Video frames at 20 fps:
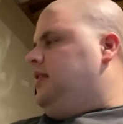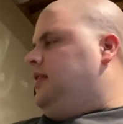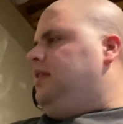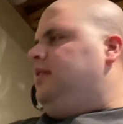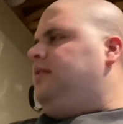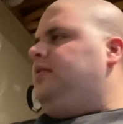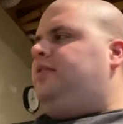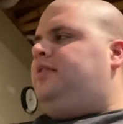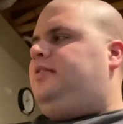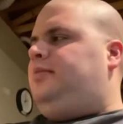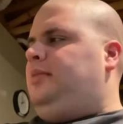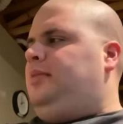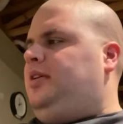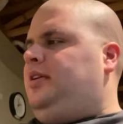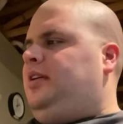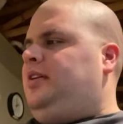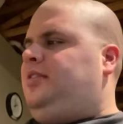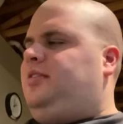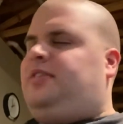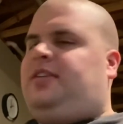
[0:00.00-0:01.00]
Smell
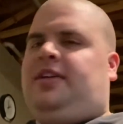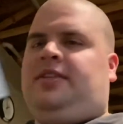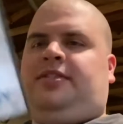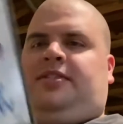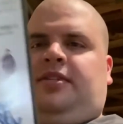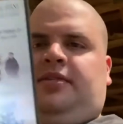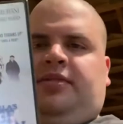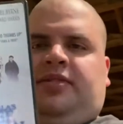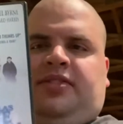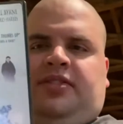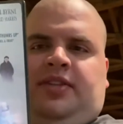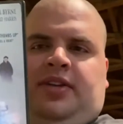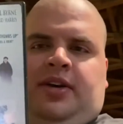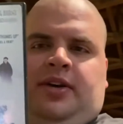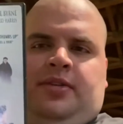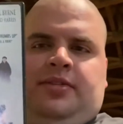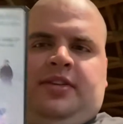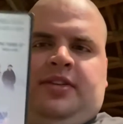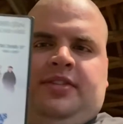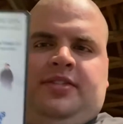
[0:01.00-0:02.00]
a Sense of Snow.
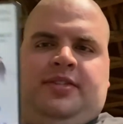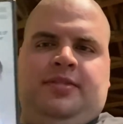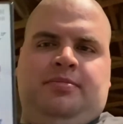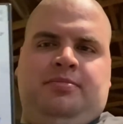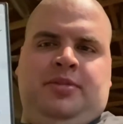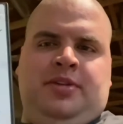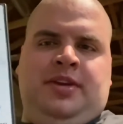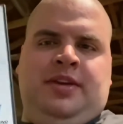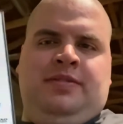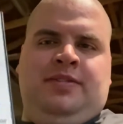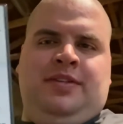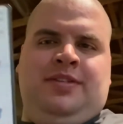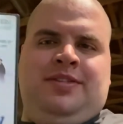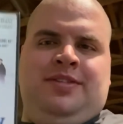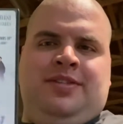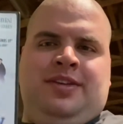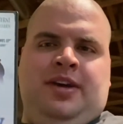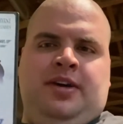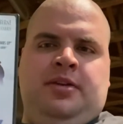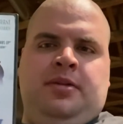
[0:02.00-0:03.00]
I believe this
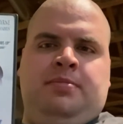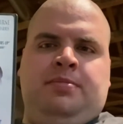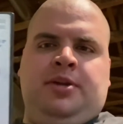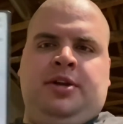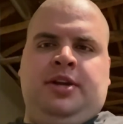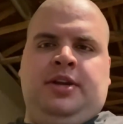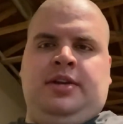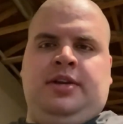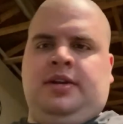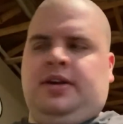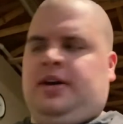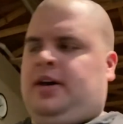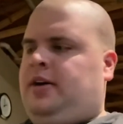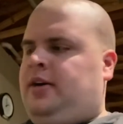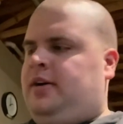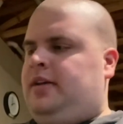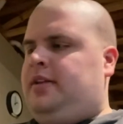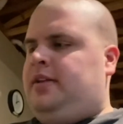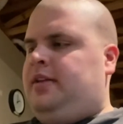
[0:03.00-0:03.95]
is out of print now.